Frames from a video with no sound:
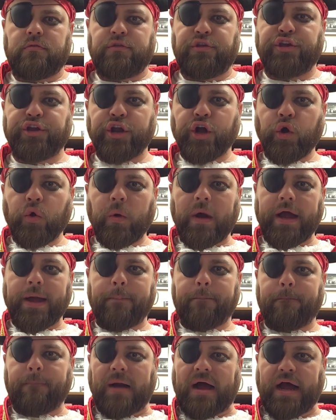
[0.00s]
You know why
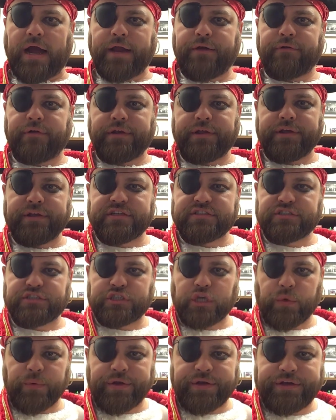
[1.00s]
pirating is
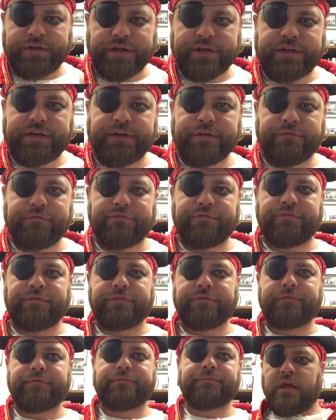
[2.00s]
so addictive?
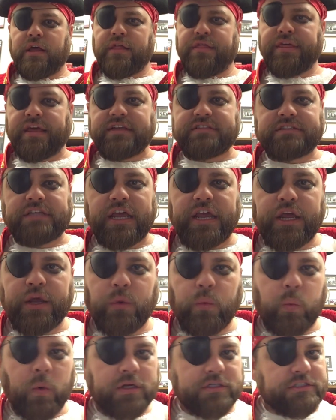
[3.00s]
They say
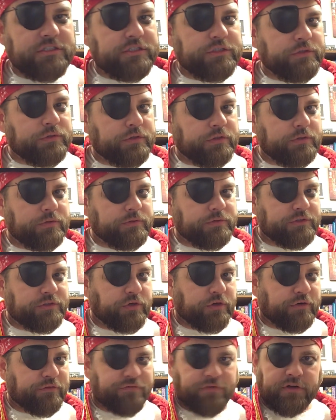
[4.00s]
once you lose
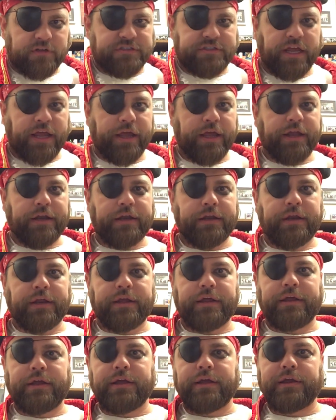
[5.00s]
your first hand,
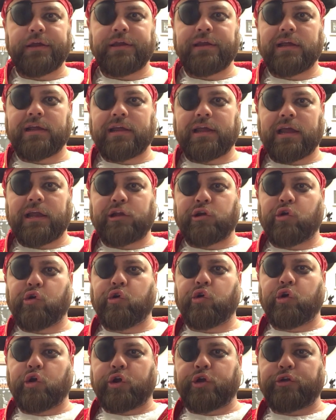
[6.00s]
you get
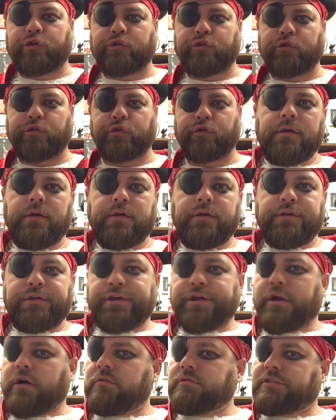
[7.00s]
hooked.
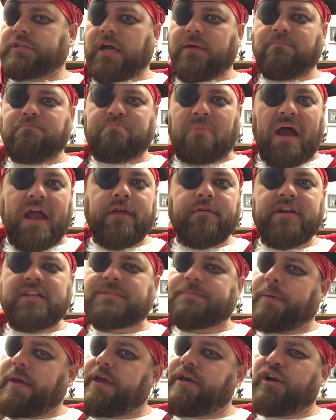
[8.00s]
You know, some pirates
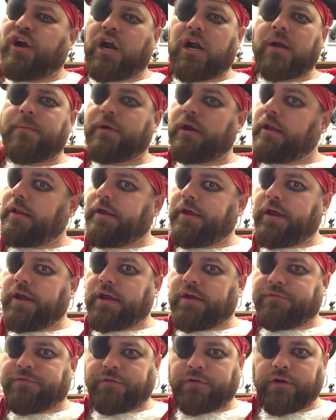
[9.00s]
pay an arm and a
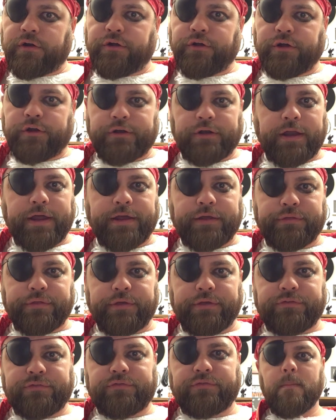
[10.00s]
leg for a hook like
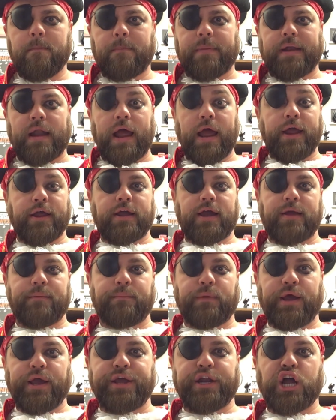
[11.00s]
this, but I got
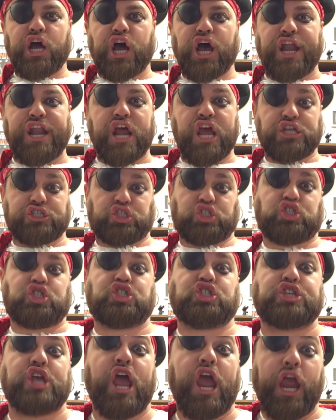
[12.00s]
mine on
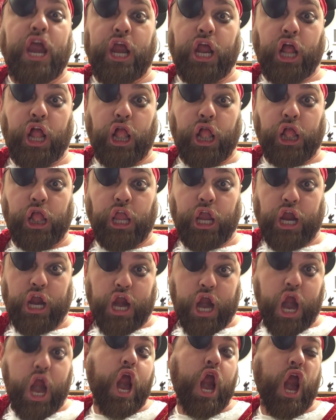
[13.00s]
sale
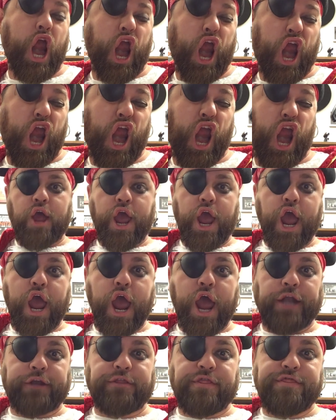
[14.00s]

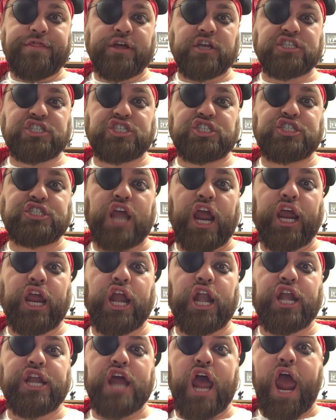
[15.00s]
at the
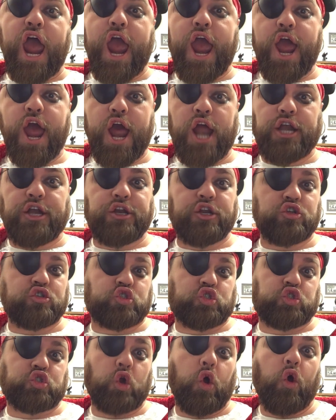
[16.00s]
second hand
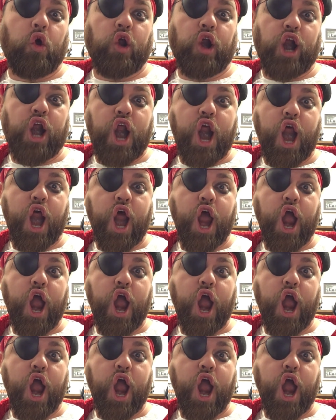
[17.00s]
store.